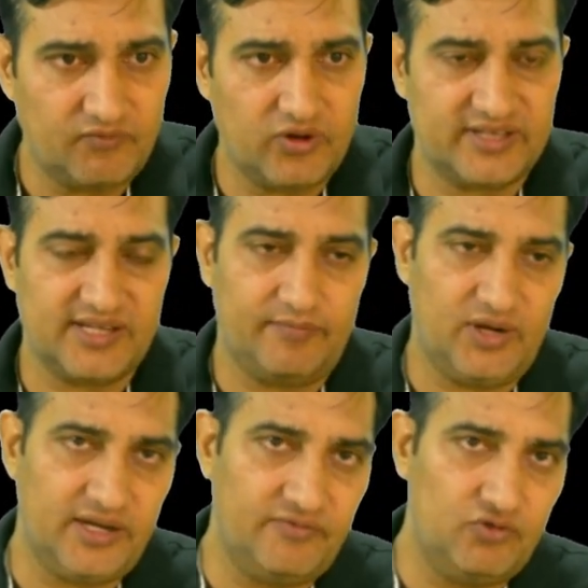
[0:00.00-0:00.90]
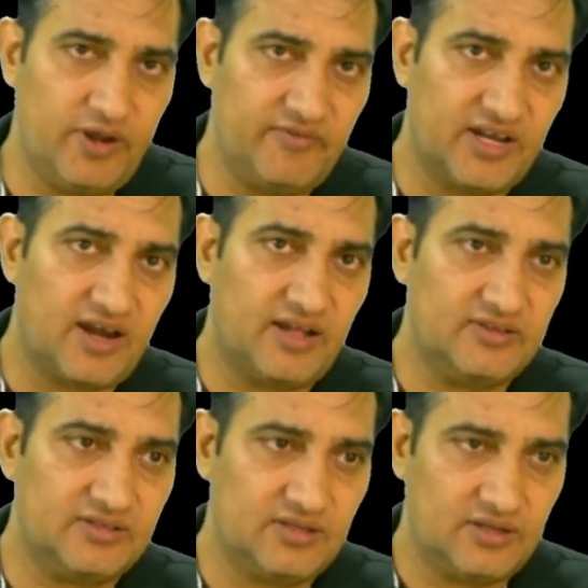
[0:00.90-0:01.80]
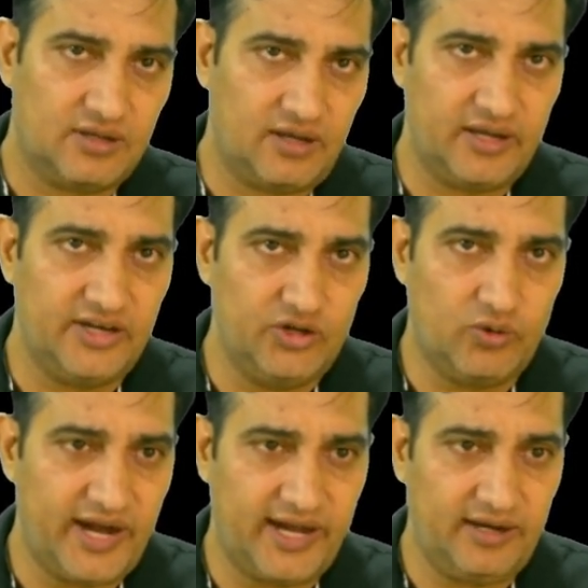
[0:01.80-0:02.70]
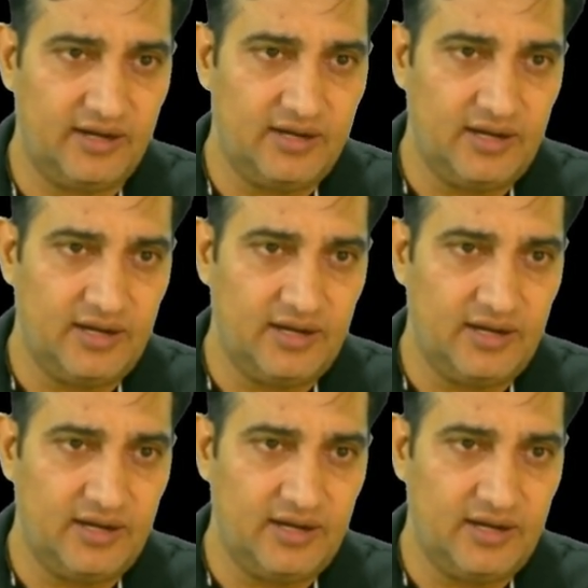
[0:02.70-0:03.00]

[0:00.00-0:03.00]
For example, if you have a glass in your hand,